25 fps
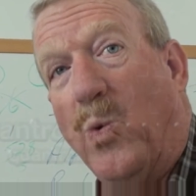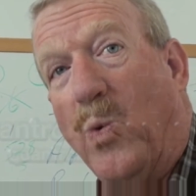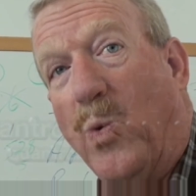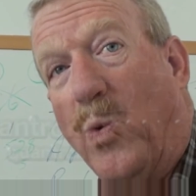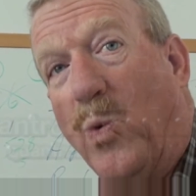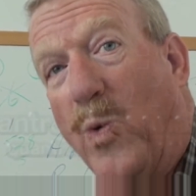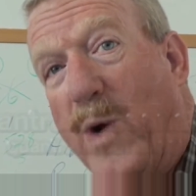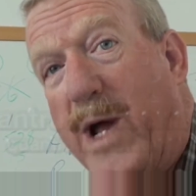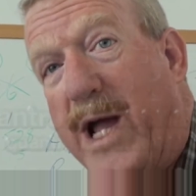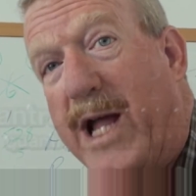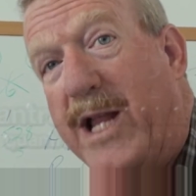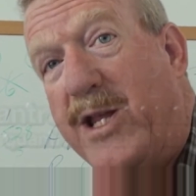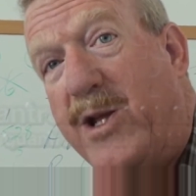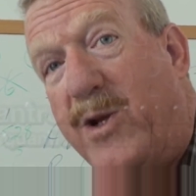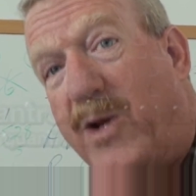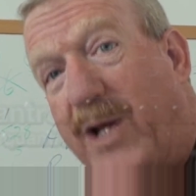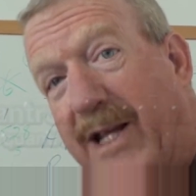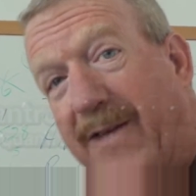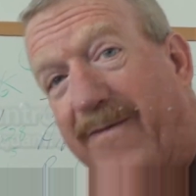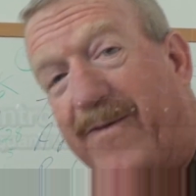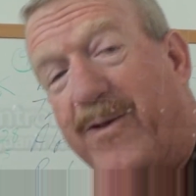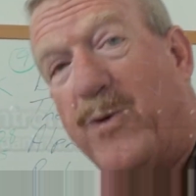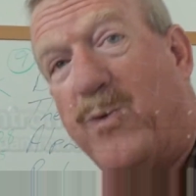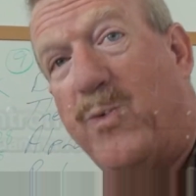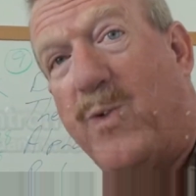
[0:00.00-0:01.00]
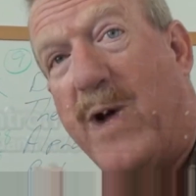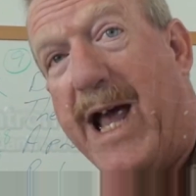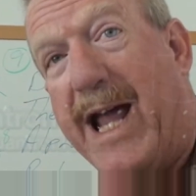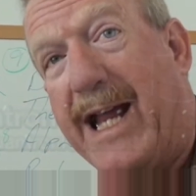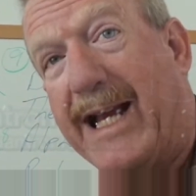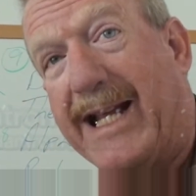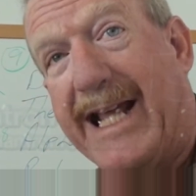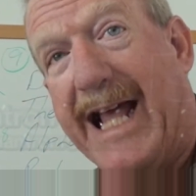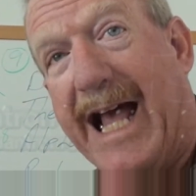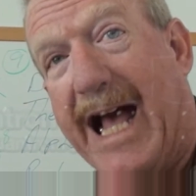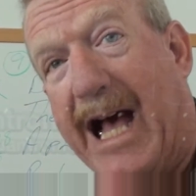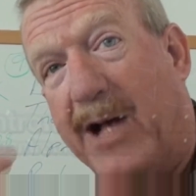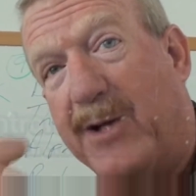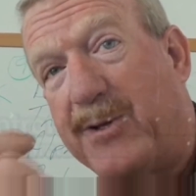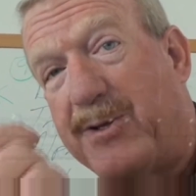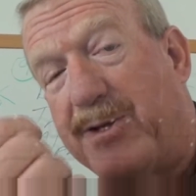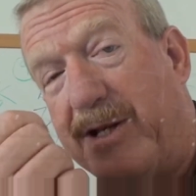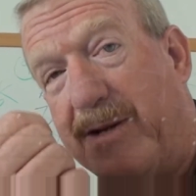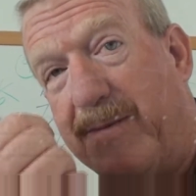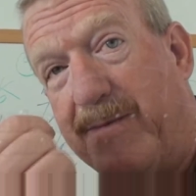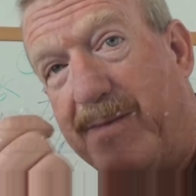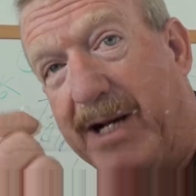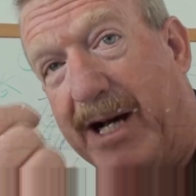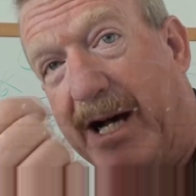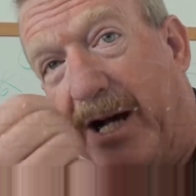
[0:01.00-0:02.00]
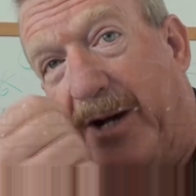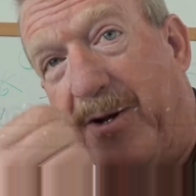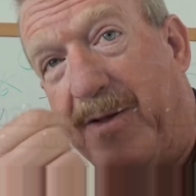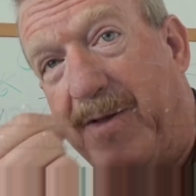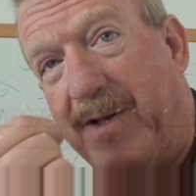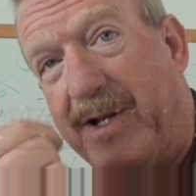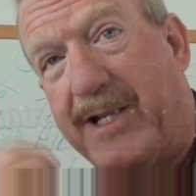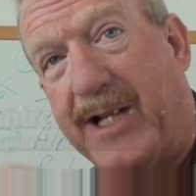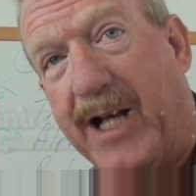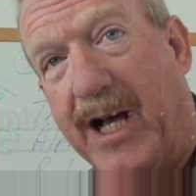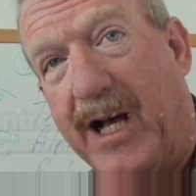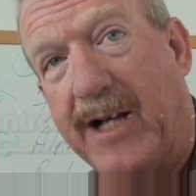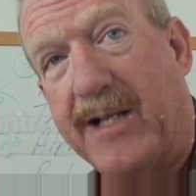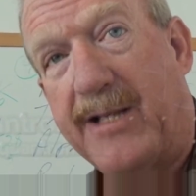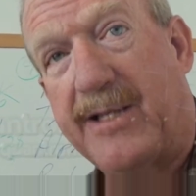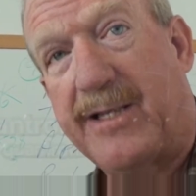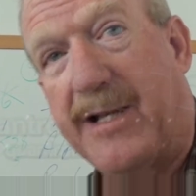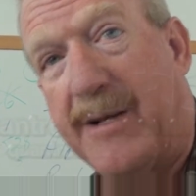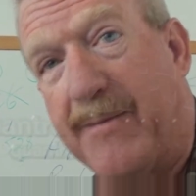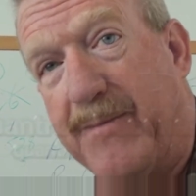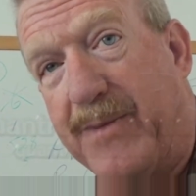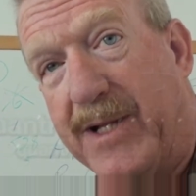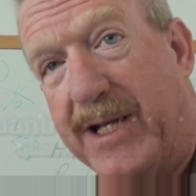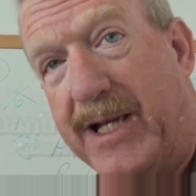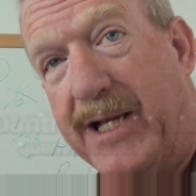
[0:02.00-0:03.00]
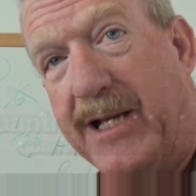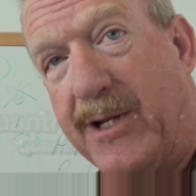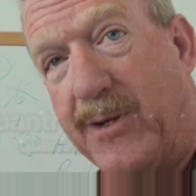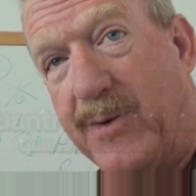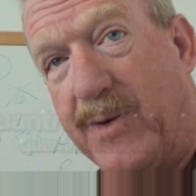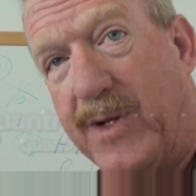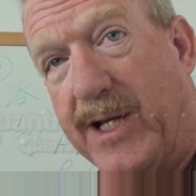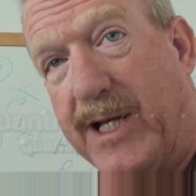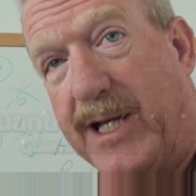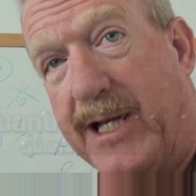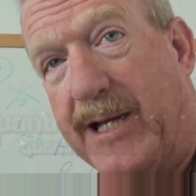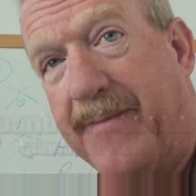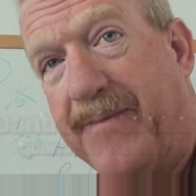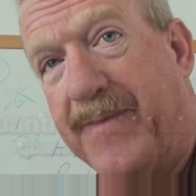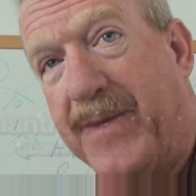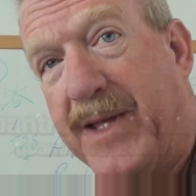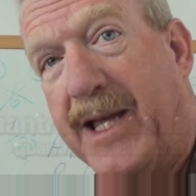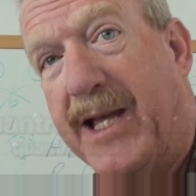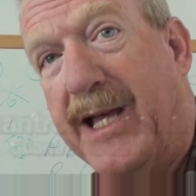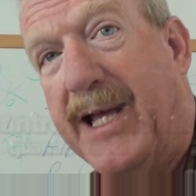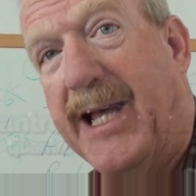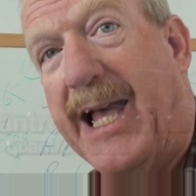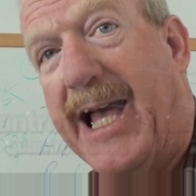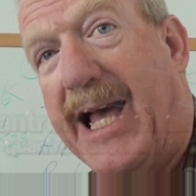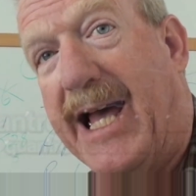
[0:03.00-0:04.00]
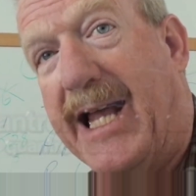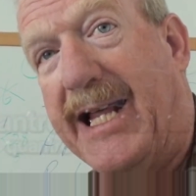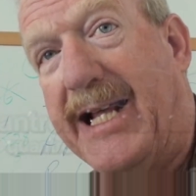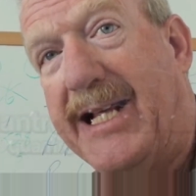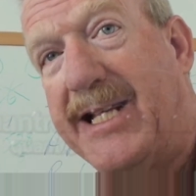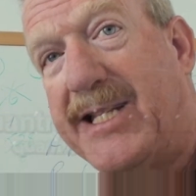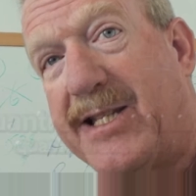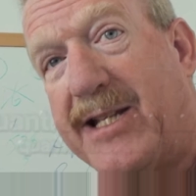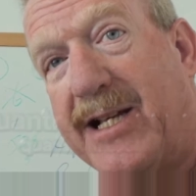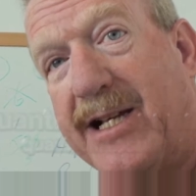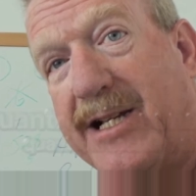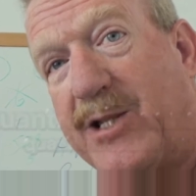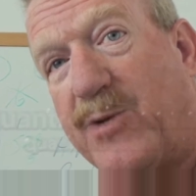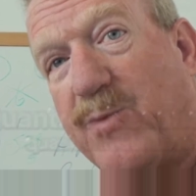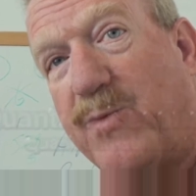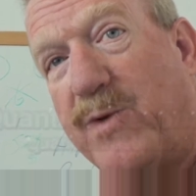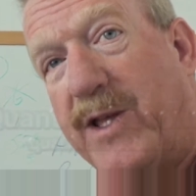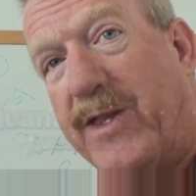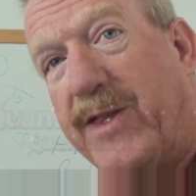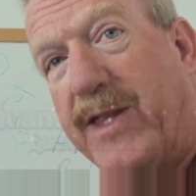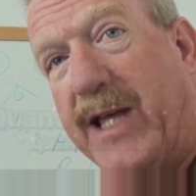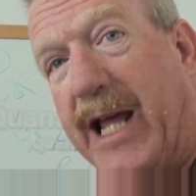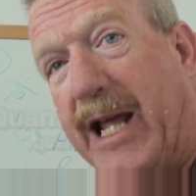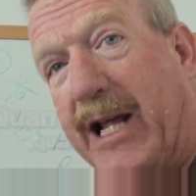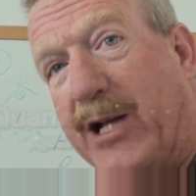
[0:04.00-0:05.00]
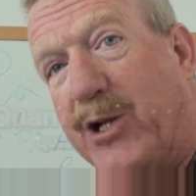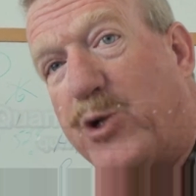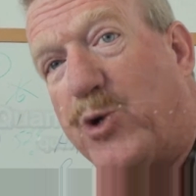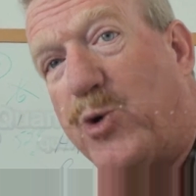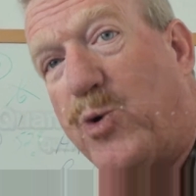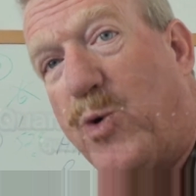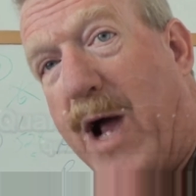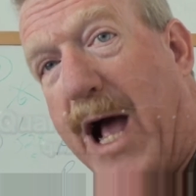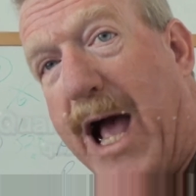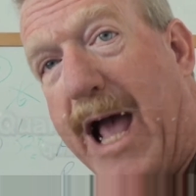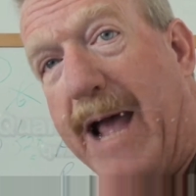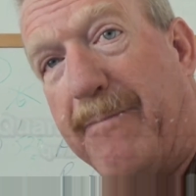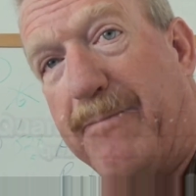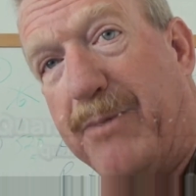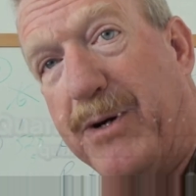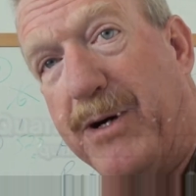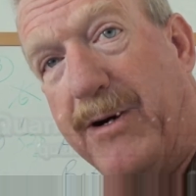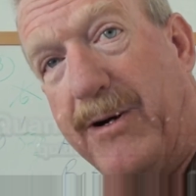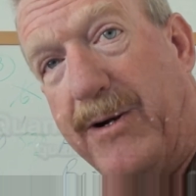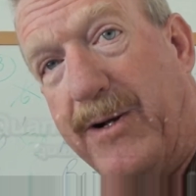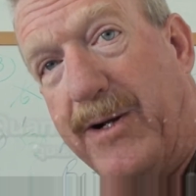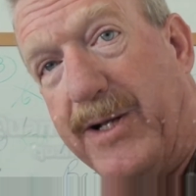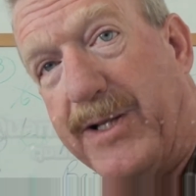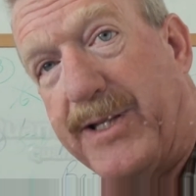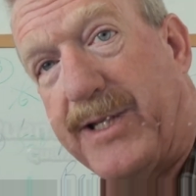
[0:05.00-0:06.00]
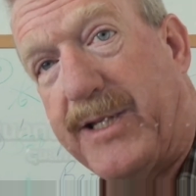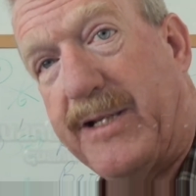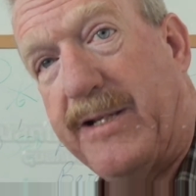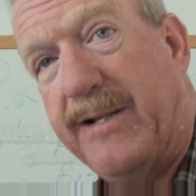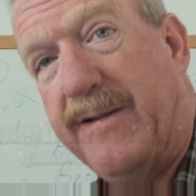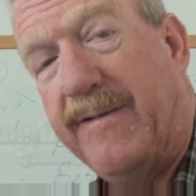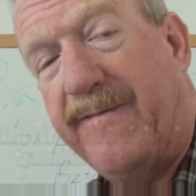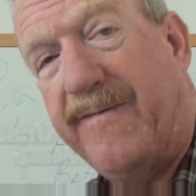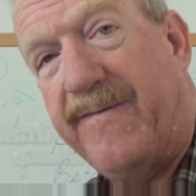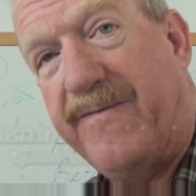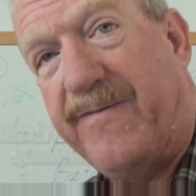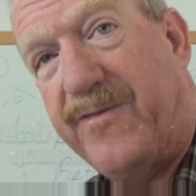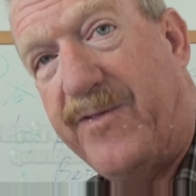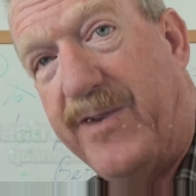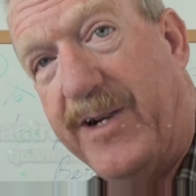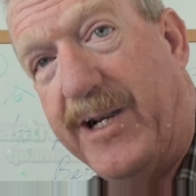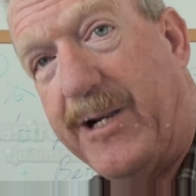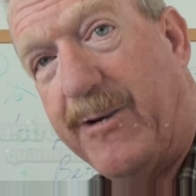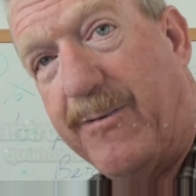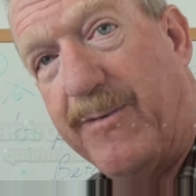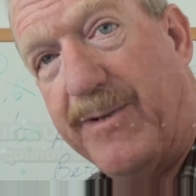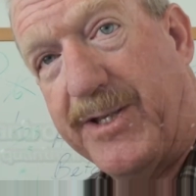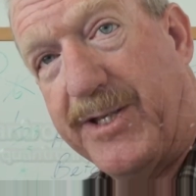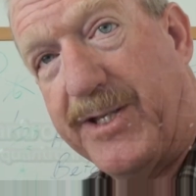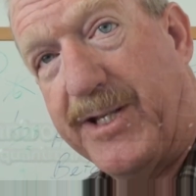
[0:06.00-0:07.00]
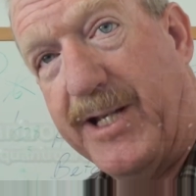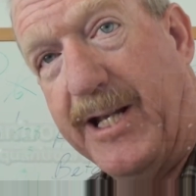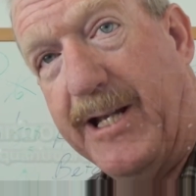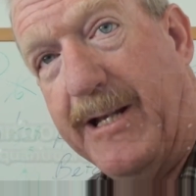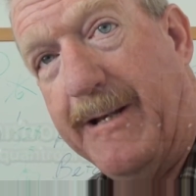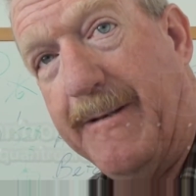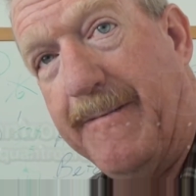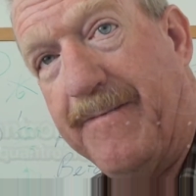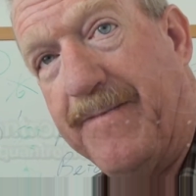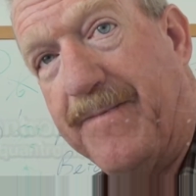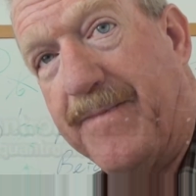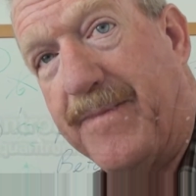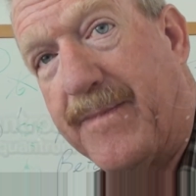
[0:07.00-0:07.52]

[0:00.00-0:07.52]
When you give the right calcium under the tongue sublingually, and he says with a tripulsed frequency